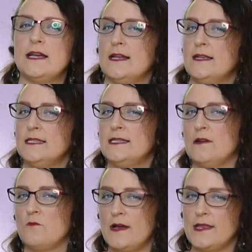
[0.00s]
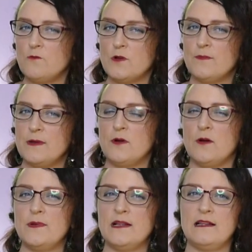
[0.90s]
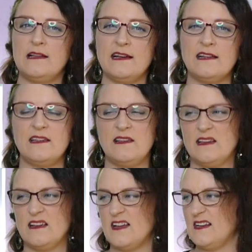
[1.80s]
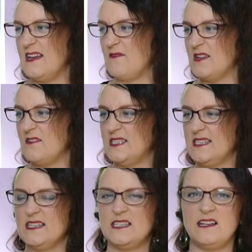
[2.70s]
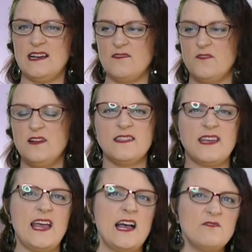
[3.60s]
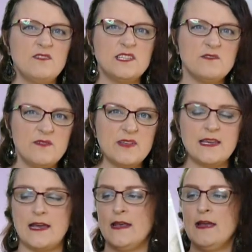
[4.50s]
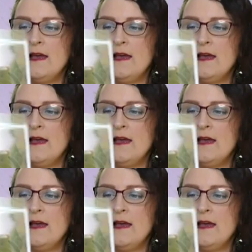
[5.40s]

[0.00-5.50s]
I can understand why they wouldn't be popular. Like, kind of like one of those things you're like, where the hell would you wear with that?